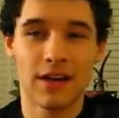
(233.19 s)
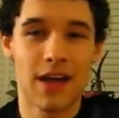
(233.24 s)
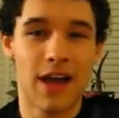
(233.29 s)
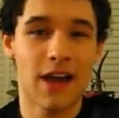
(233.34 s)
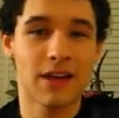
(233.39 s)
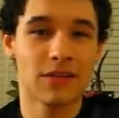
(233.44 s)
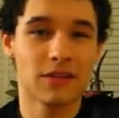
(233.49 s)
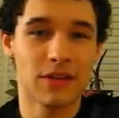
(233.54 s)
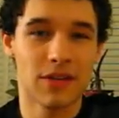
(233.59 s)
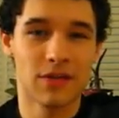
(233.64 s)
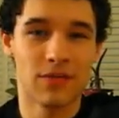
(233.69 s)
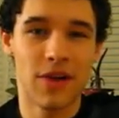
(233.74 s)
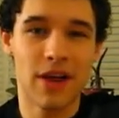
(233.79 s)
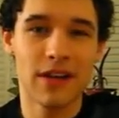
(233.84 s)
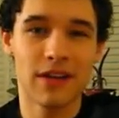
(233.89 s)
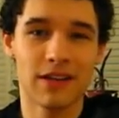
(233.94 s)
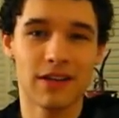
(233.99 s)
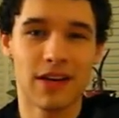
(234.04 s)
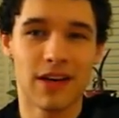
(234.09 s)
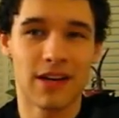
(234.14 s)
actually
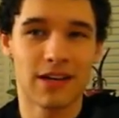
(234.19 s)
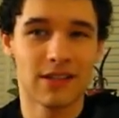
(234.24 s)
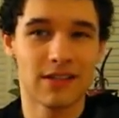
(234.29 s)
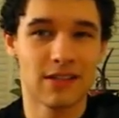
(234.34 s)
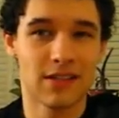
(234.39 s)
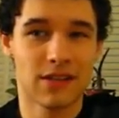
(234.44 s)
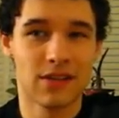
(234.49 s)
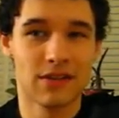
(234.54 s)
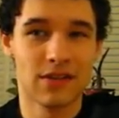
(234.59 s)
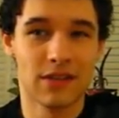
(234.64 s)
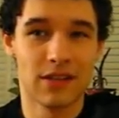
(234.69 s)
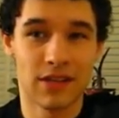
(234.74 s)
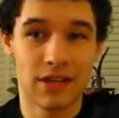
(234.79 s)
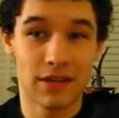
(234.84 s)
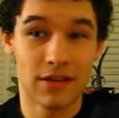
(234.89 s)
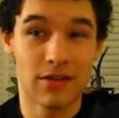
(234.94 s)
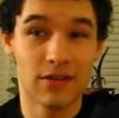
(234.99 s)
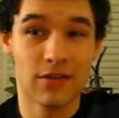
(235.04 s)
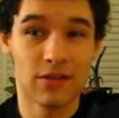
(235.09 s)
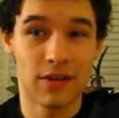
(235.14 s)
recognized the
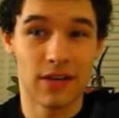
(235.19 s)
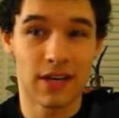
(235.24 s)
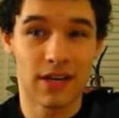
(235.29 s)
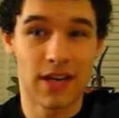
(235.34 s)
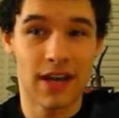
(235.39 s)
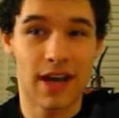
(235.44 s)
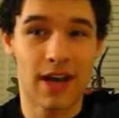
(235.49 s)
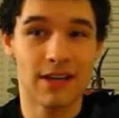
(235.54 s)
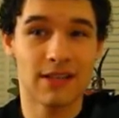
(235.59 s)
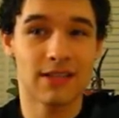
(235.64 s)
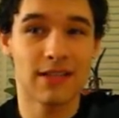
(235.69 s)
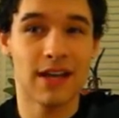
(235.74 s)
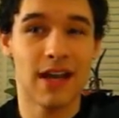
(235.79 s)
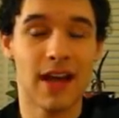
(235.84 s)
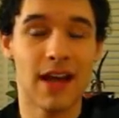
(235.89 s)
yellow-green gas